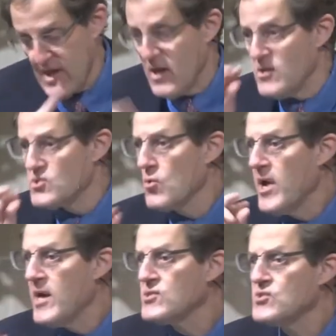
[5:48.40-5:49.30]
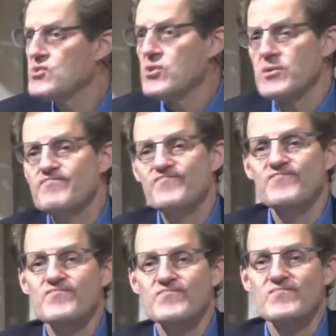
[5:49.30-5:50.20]
So, Esther,
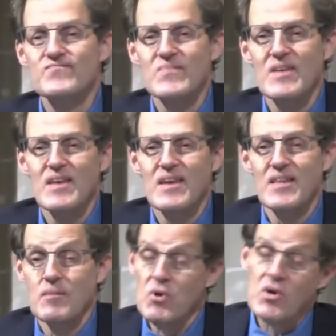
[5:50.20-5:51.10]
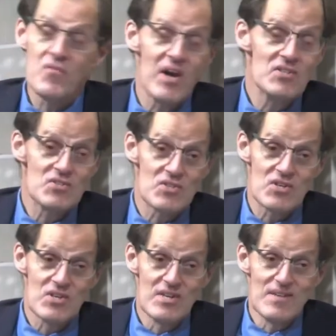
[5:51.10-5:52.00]
the book of
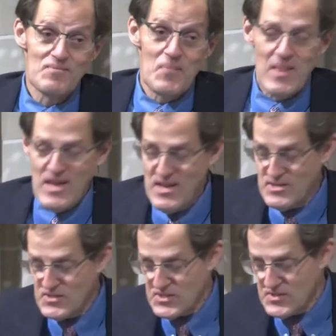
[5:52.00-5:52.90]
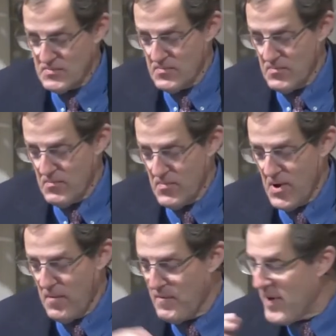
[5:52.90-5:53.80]
Esther, is a
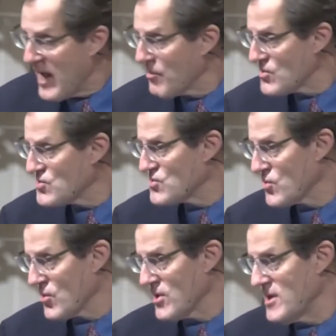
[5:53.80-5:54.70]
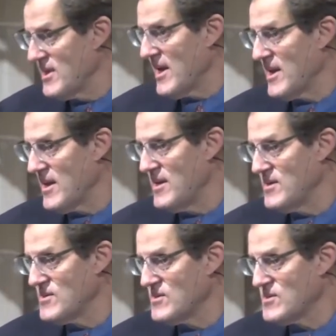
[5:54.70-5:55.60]
Bible story that
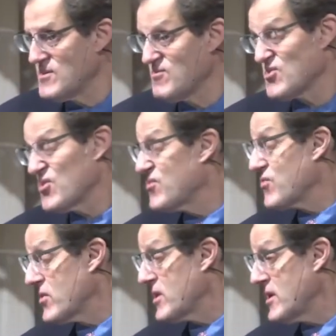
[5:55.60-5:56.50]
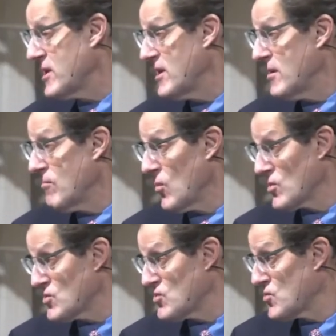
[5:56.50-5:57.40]
is truthfully more
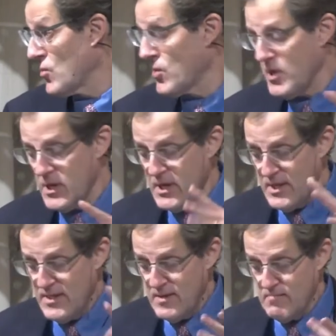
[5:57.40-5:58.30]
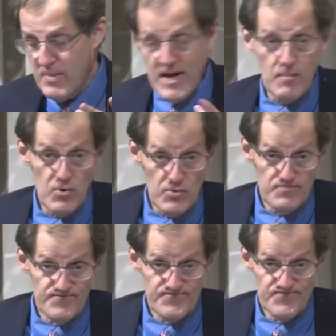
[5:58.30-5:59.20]
story than Bible.
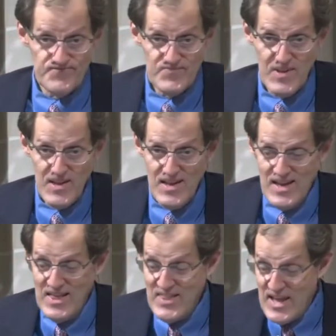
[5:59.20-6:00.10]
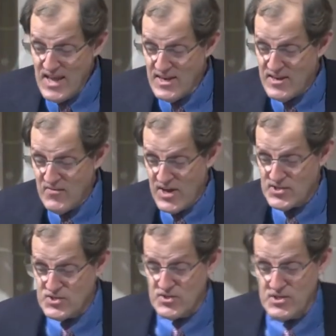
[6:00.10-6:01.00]
And the end of
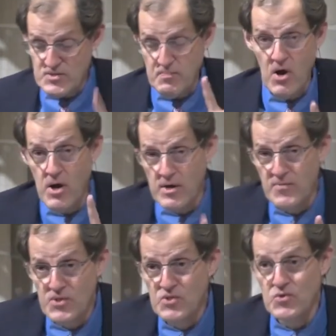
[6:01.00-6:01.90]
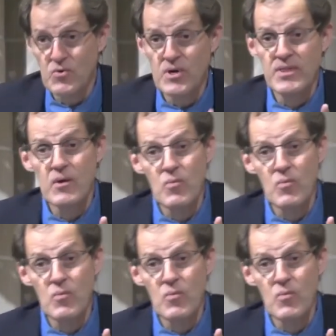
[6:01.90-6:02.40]
Esther is part of the story that we